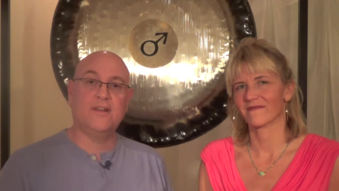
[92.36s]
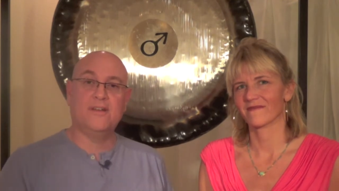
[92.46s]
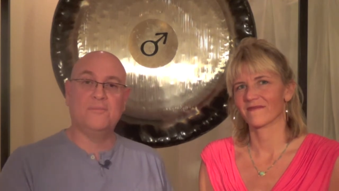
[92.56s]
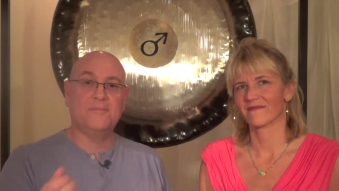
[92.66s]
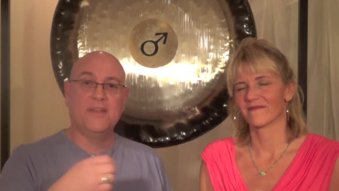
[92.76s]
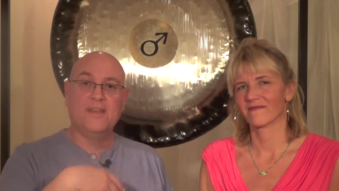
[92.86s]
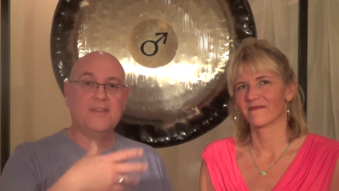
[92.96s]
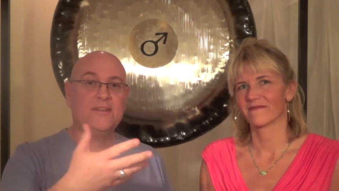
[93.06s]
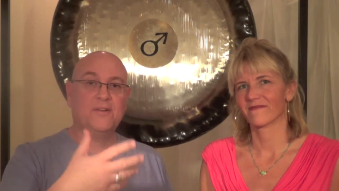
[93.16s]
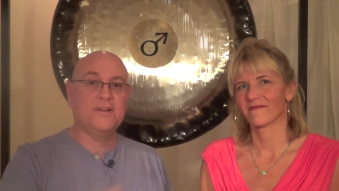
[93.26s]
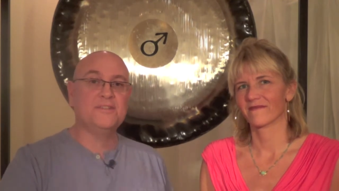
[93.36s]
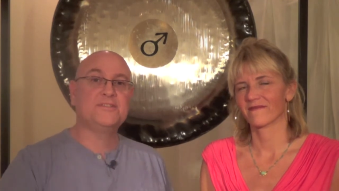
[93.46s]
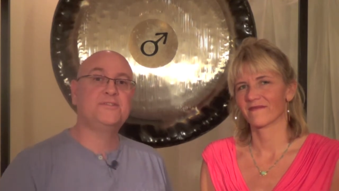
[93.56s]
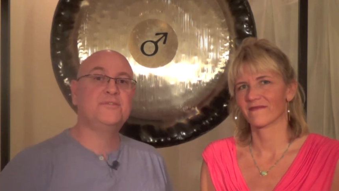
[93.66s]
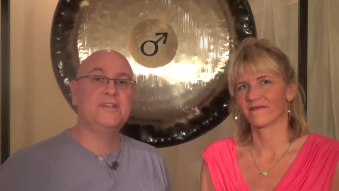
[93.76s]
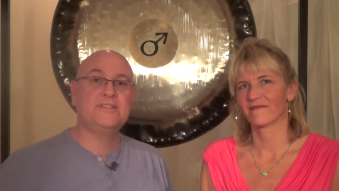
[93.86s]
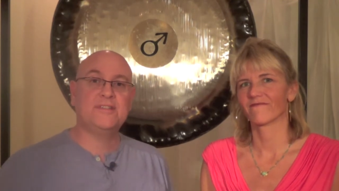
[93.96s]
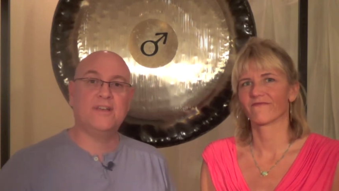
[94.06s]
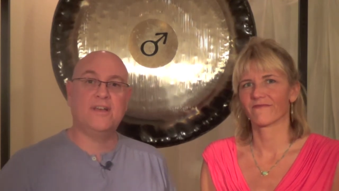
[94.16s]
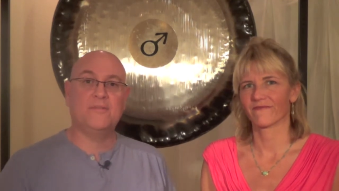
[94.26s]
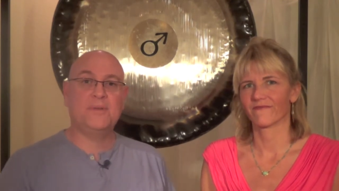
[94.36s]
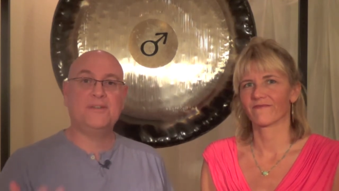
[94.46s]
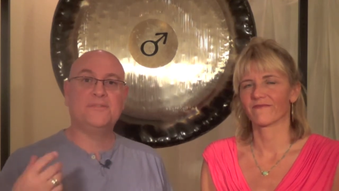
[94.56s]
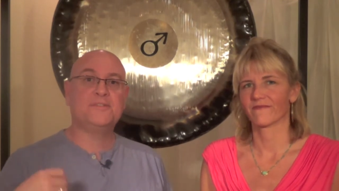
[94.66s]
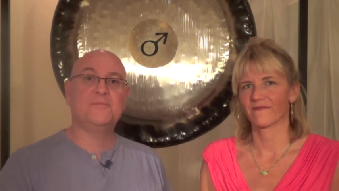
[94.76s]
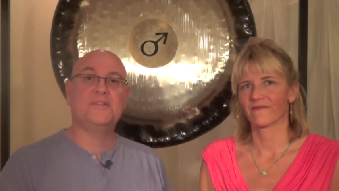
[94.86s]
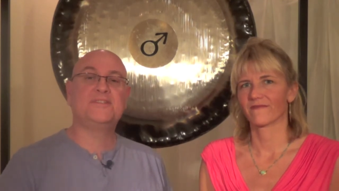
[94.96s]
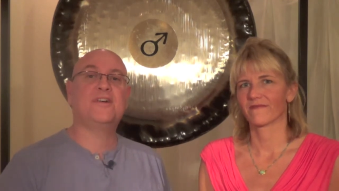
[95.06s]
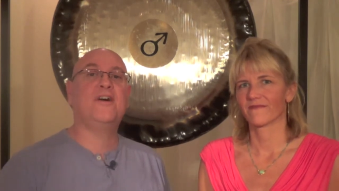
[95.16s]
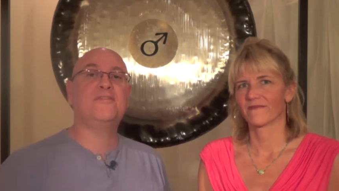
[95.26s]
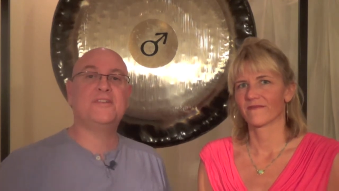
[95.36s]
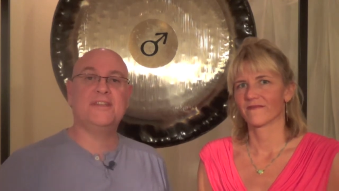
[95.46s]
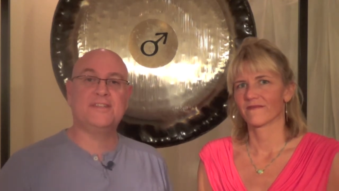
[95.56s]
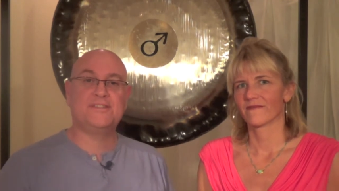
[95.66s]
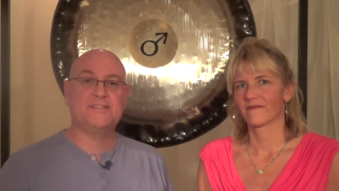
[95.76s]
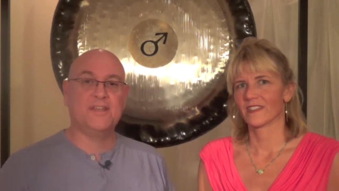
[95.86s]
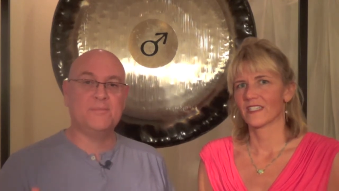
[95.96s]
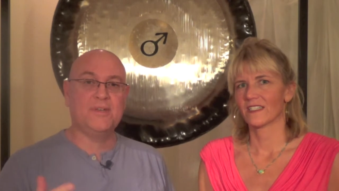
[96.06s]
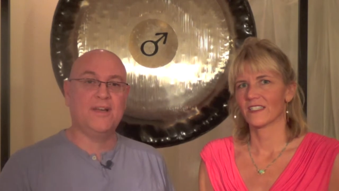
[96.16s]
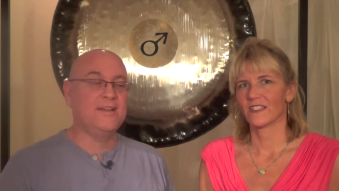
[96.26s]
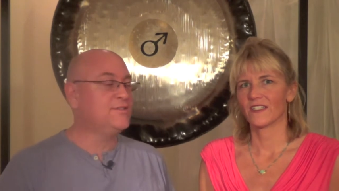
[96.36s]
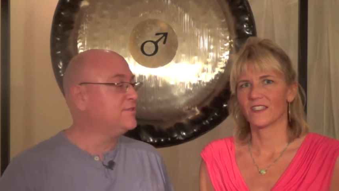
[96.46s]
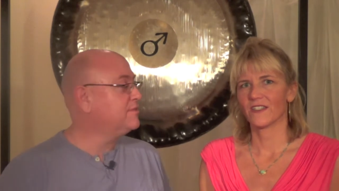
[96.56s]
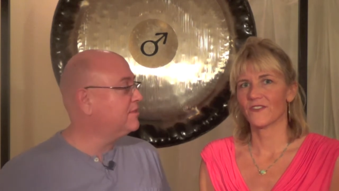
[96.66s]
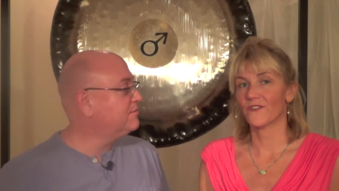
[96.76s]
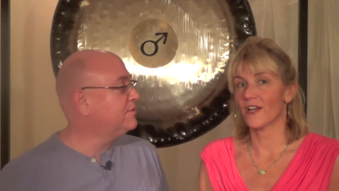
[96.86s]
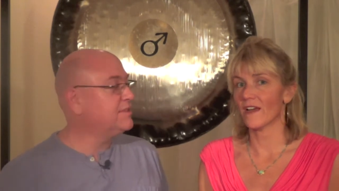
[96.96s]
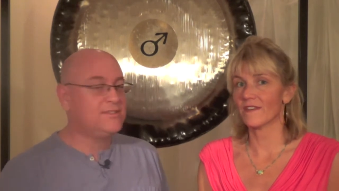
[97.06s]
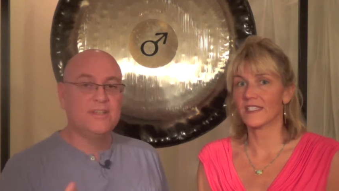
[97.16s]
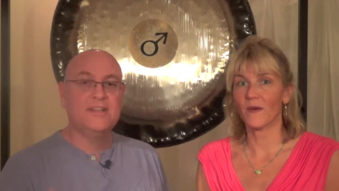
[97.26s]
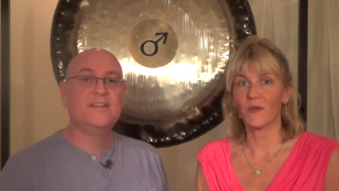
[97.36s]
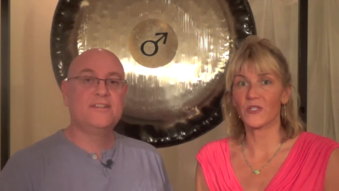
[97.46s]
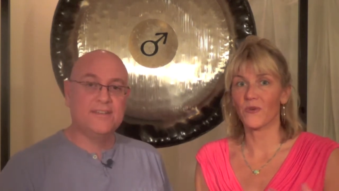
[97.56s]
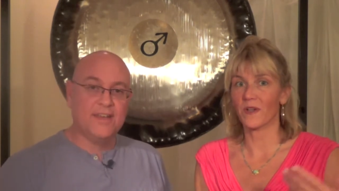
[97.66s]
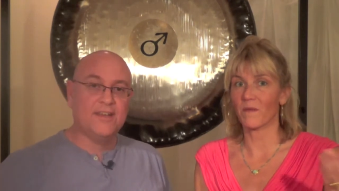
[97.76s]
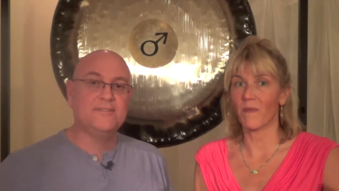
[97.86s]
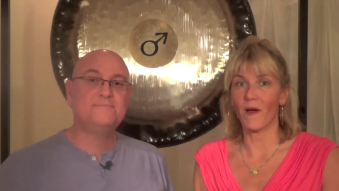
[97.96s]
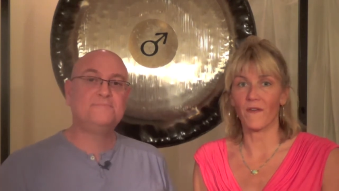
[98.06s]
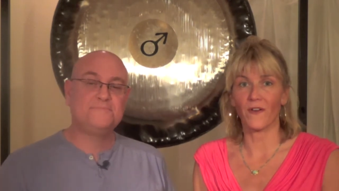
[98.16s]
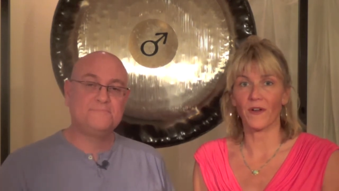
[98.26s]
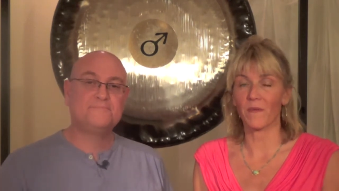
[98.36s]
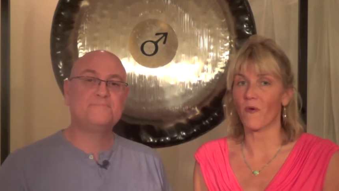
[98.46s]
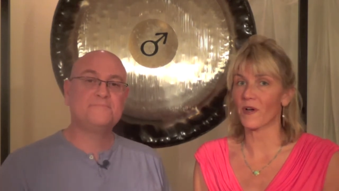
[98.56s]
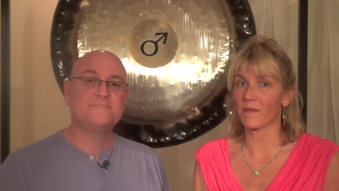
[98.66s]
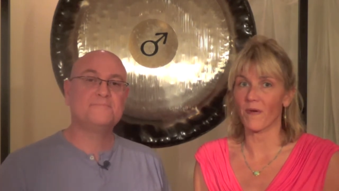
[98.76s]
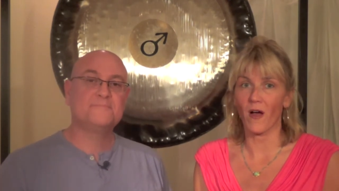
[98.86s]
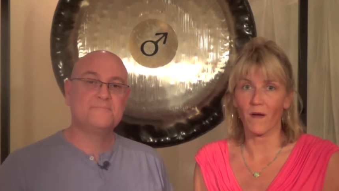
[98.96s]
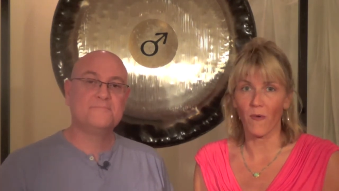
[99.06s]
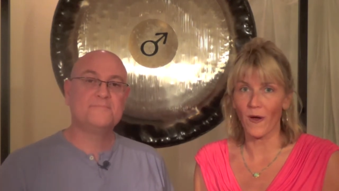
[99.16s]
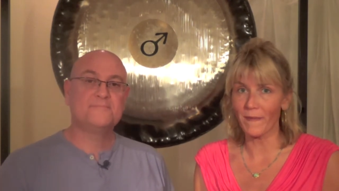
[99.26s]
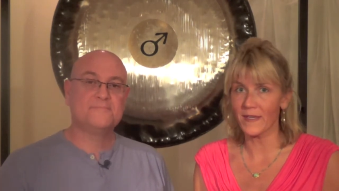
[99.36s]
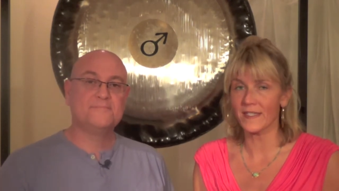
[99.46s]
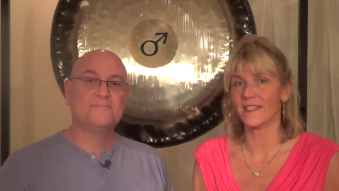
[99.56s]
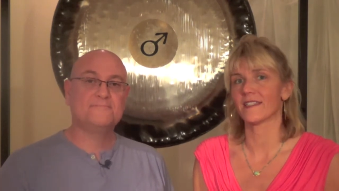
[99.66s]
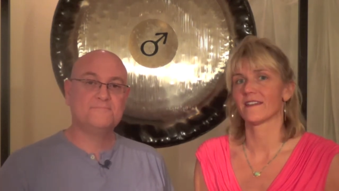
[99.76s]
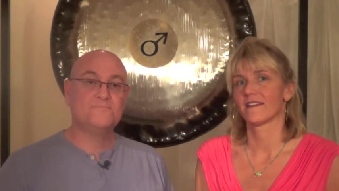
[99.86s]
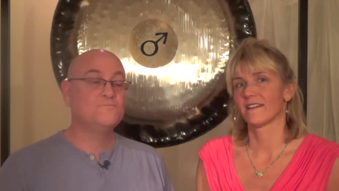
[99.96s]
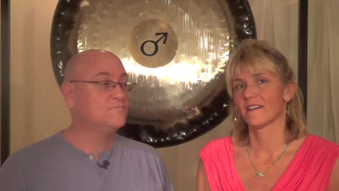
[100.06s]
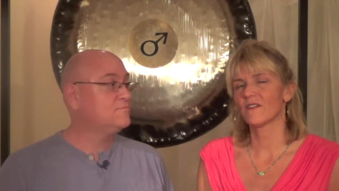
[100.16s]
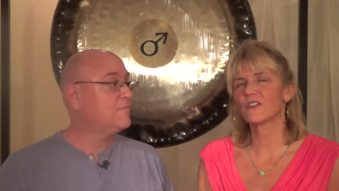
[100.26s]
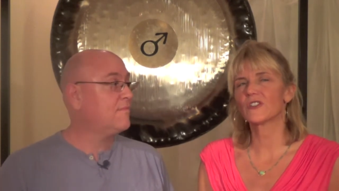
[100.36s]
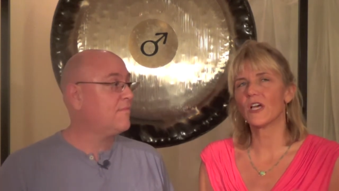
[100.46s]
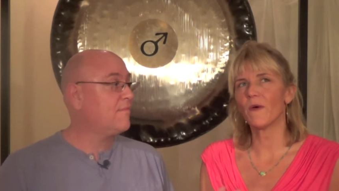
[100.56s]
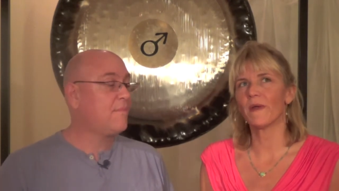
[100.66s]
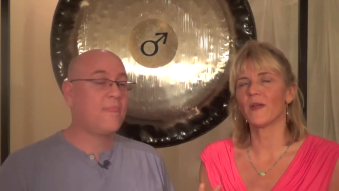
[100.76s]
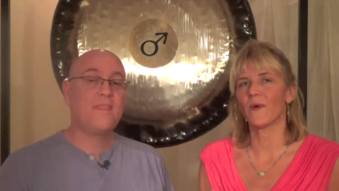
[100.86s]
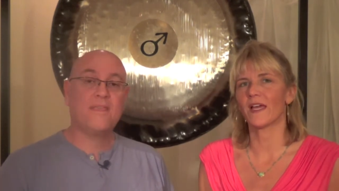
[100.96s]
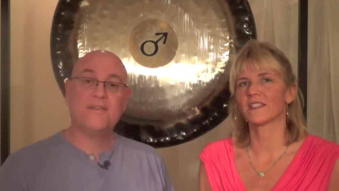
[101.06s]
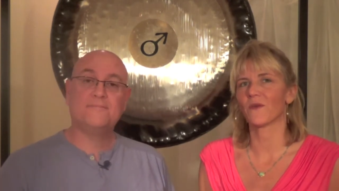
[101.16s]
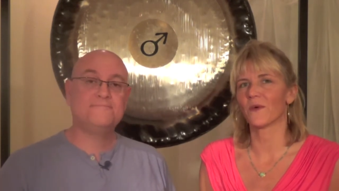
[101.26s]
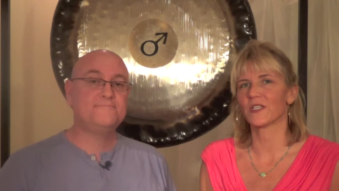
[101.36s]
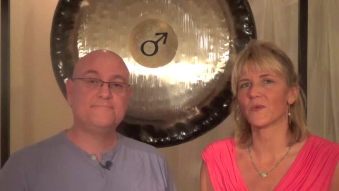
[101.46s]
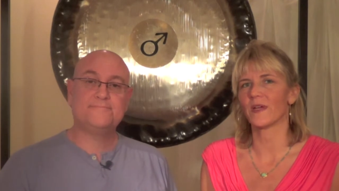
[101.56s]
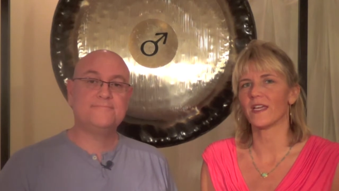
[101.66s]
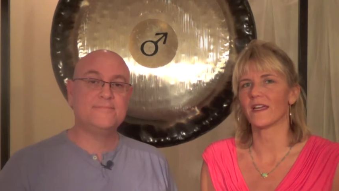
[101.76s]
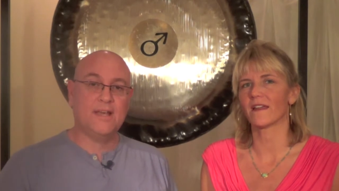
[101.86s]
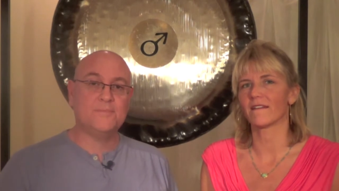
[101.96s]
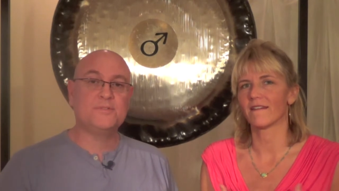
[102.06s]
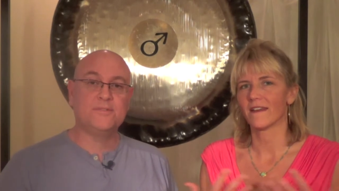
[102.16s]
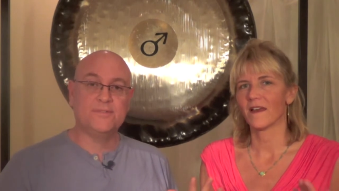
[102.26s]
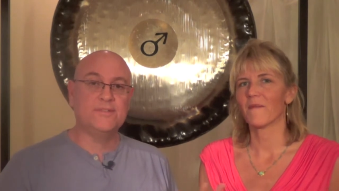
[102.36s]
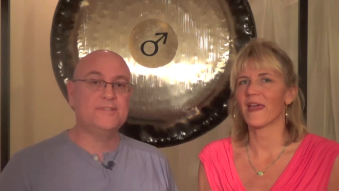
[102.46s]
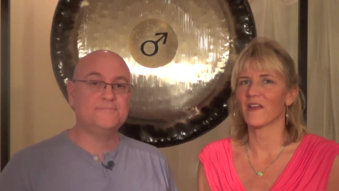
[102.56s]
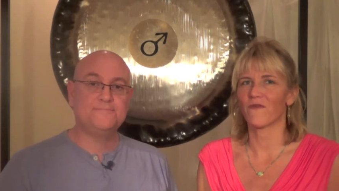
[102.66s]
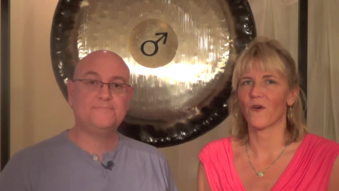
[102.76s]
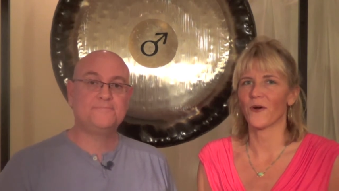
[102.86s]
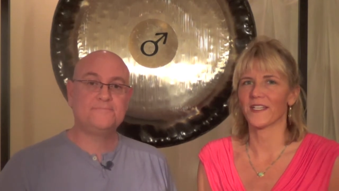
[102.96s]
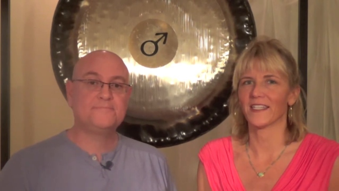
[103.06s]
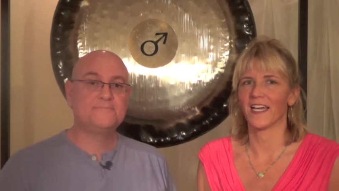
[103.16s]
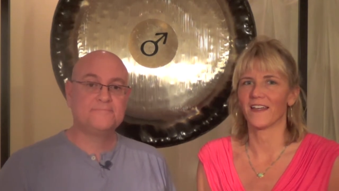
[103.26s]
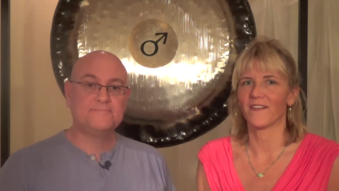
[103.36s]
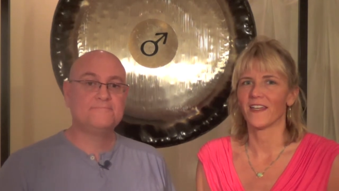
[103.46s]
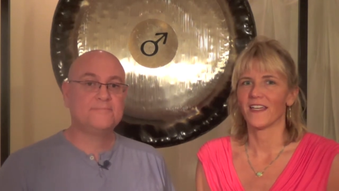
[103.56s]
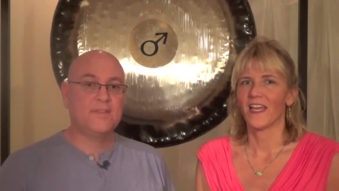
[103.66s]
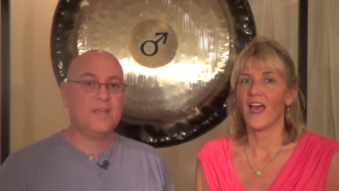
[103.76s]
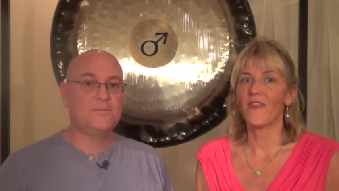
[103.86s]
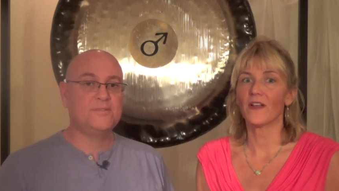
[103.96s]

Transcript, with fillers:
Speaker 1: um, you know, on the street. Uh, pay for somebody's coffee that's uh, behind you. It Drive feels, someone to yeah. an,
Speaker 2: a very important appointment. There's so many ways in which we can Absolutely. pay it forward in life. Absolutely. And